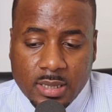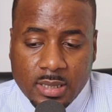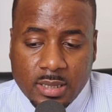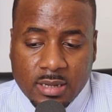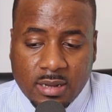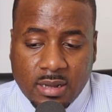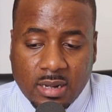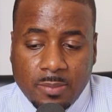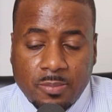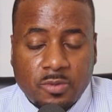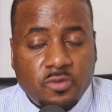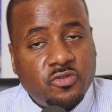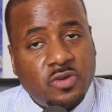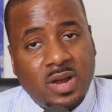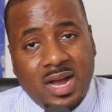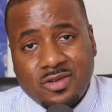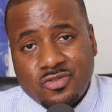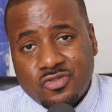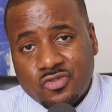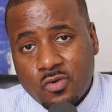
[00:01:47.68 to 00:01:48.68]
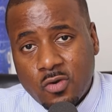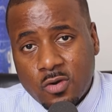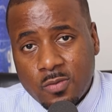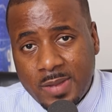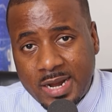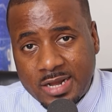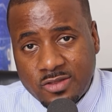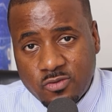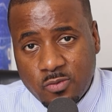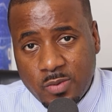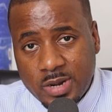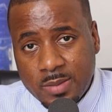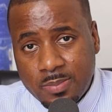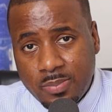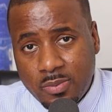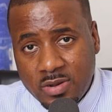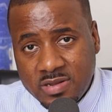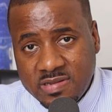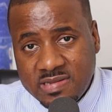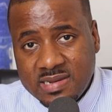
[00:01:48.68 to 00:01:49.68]
The Clippers were outscored by 20
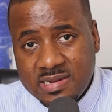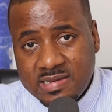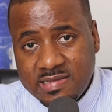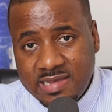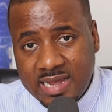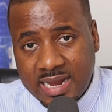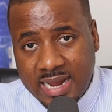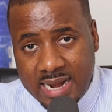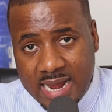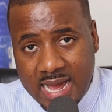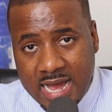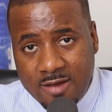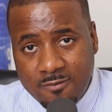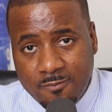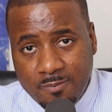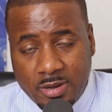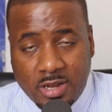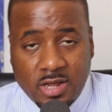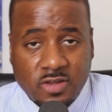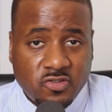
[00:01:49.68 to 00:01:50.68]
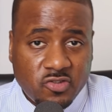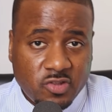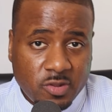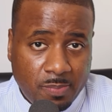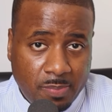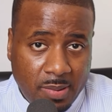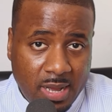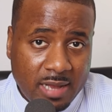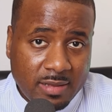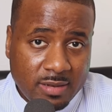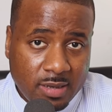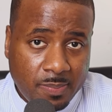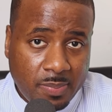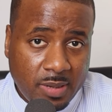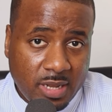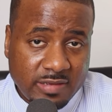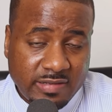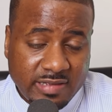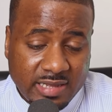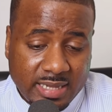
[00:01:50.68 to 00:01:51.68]
points in the second half, plus the
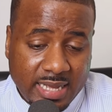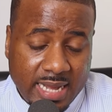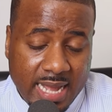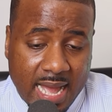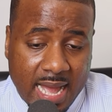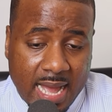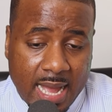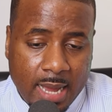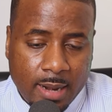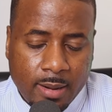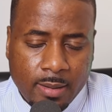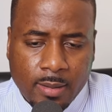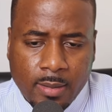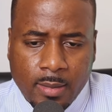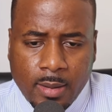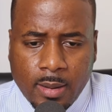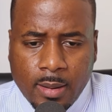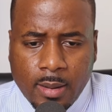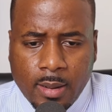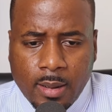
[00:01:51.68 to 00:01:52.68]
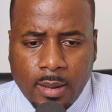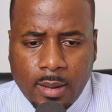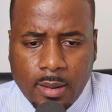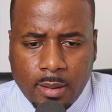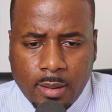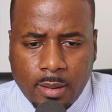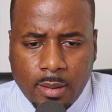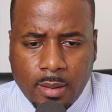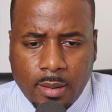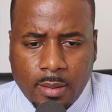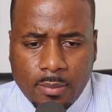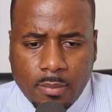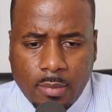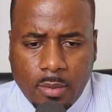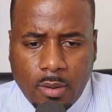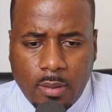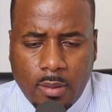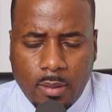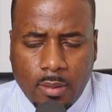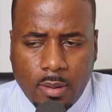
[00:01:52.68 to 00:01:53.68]
plus that they had on
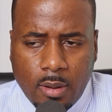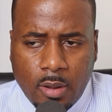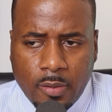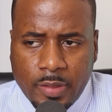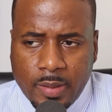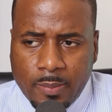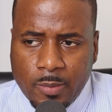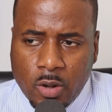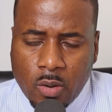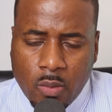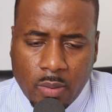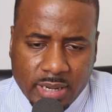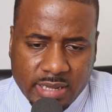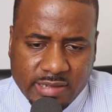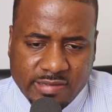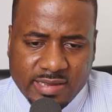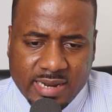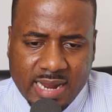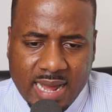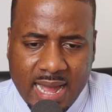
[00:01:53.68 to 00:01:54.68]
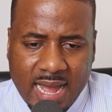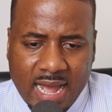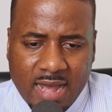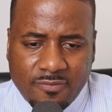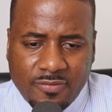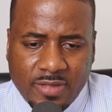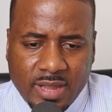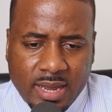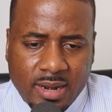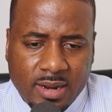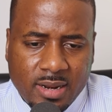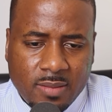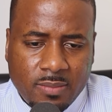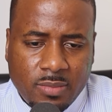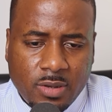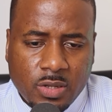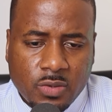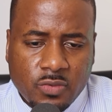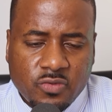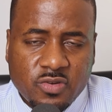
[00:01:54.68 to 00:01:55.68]
them going into the half. They ended up
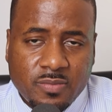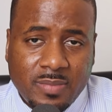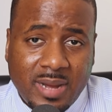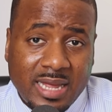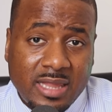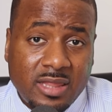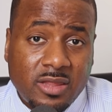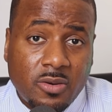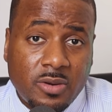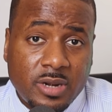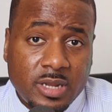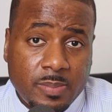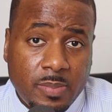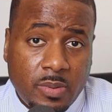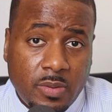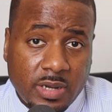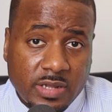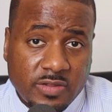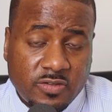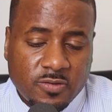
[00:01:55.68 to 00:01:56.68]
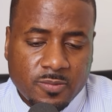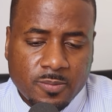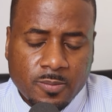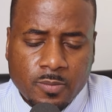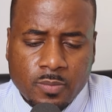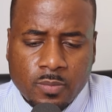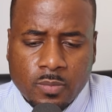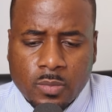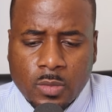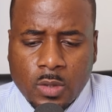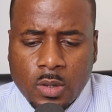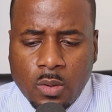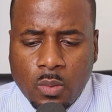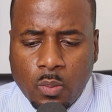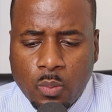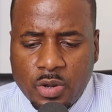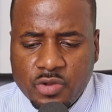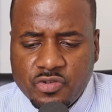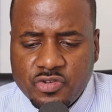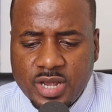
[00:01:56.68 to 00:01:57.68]
losing by 30 points,
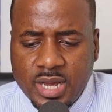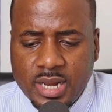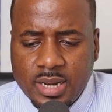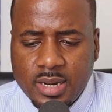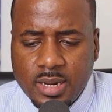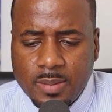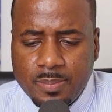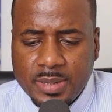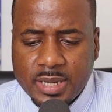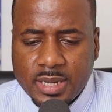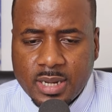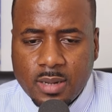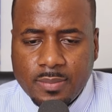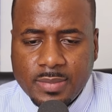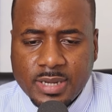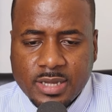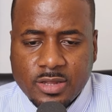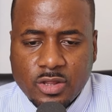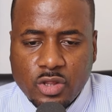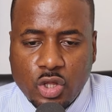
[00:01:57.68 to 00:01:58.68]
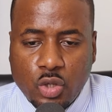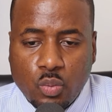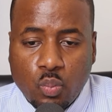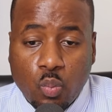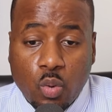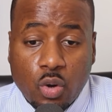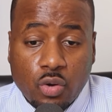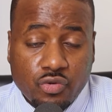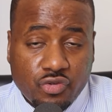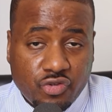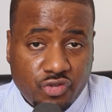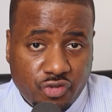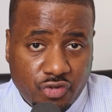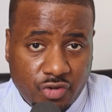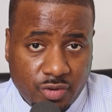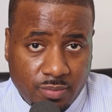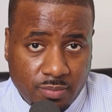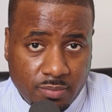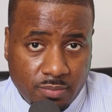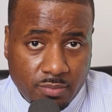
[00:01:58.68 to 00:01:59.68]
which ended up becoming the worst